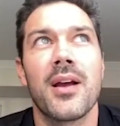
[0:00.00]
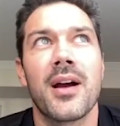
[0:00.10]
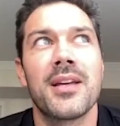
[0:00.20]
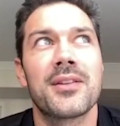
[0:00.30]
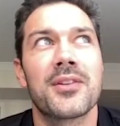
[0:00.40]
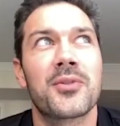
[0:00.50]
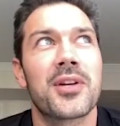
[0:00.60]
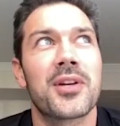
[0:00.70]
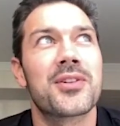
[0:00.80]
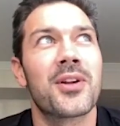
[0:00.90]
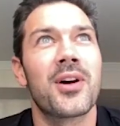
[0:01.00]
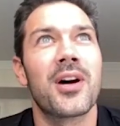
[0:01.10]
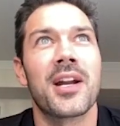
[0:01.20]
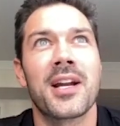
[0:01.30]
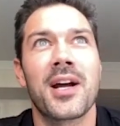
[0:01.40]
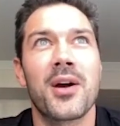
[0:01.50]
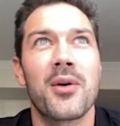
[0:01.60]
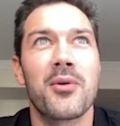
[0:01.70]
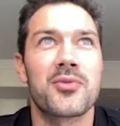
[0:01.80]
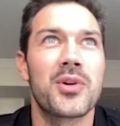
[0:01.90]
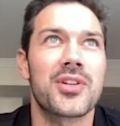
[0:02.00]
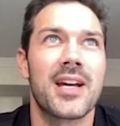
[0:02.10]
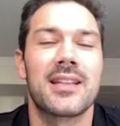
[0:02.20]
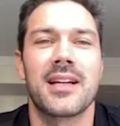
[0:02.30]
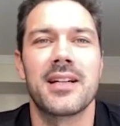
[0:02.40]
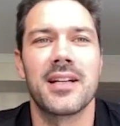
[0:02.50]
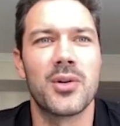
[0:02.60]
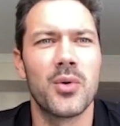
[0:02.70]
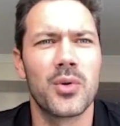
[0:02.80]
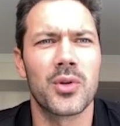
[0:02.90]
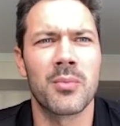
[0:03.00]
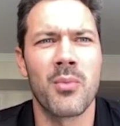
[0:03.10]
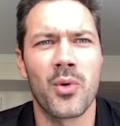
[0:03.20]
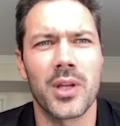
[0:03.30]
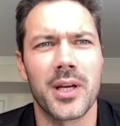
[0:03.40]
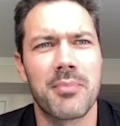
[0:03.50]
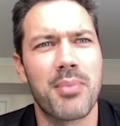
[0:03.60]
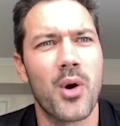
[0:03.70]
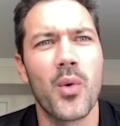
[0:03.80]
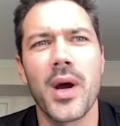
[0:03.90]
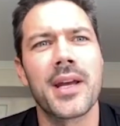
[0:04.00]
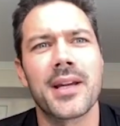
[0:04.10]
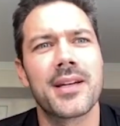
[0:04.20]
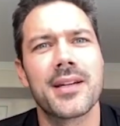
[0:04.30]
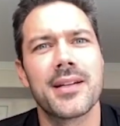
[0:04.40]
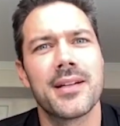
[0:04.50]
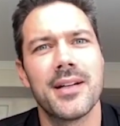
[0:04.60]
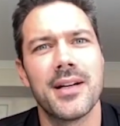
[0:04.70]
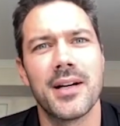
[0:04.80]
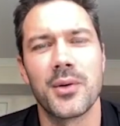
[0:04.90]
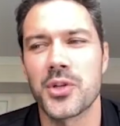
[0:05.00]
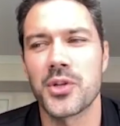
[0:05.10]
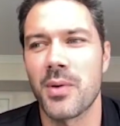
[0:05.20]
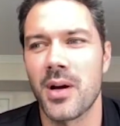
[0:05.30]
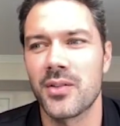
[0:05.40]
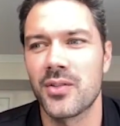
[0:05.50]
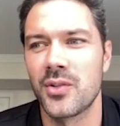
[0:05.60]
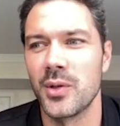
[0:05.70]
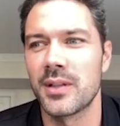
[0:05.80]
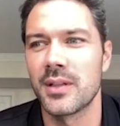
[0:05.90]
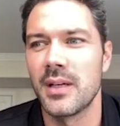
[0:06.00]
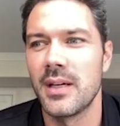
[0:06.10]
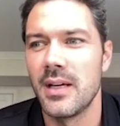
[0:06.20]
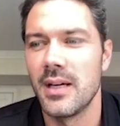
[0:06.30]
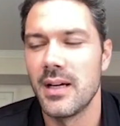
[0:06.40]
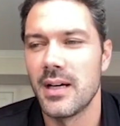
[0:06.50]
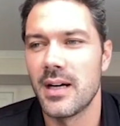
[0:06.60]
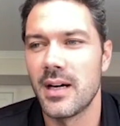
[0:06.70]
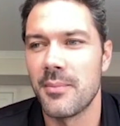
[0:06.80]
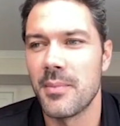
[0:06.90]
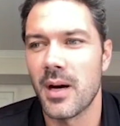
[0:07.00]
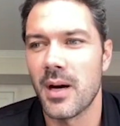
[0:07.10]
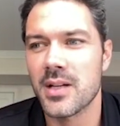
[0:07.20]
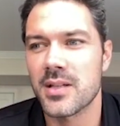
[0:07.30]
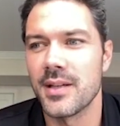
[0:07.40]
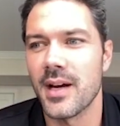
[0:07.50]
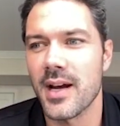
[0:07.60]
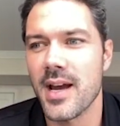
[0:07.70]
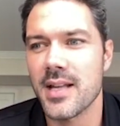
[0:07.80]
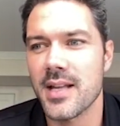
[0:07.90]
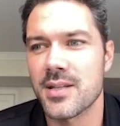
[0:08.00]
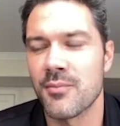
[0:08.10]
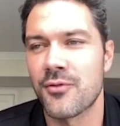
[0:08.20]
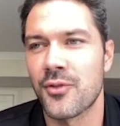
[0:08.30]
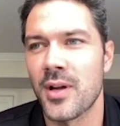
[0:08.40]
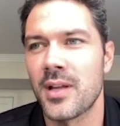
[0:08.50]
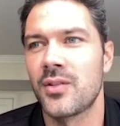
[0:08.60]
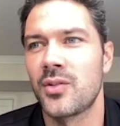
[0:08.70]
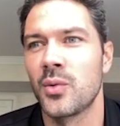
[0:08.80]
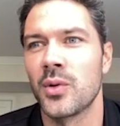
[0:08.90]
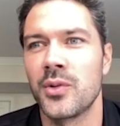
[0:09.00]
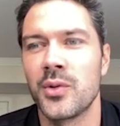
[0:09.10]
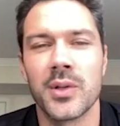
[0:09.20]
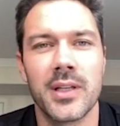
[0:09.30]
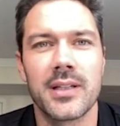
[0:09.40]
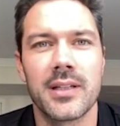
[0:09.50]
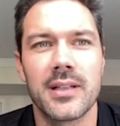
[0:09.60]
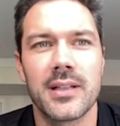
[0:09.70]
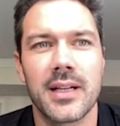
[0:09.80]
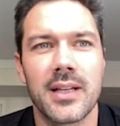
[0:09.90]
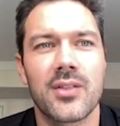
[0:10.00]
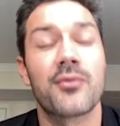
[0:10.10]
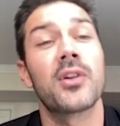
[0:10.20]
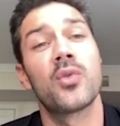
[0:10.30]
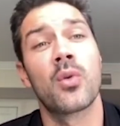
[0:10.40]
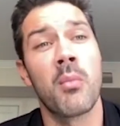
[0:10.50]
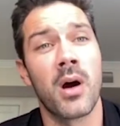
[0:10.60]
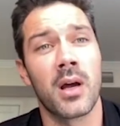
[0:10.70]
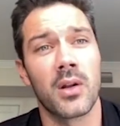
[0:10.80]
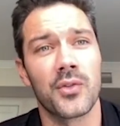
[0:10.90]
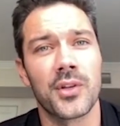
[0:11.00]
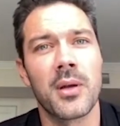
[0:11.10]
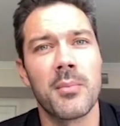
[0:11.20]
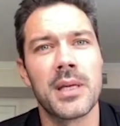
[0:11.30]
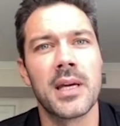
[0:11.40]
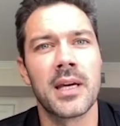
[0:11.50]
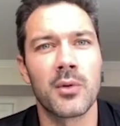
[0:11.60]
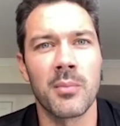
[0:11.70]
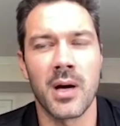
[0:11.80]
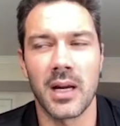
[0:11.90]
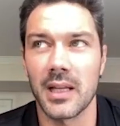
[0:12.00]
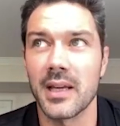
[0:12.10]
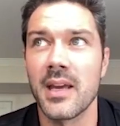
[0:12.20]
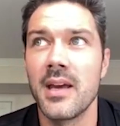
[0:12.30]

I get this question a lot, and I always wish I had like a cooler, more like poetic uh, response to it. Um, honestly, I had some friends who were doing it. I had some friends who were models. It, it began with modeling.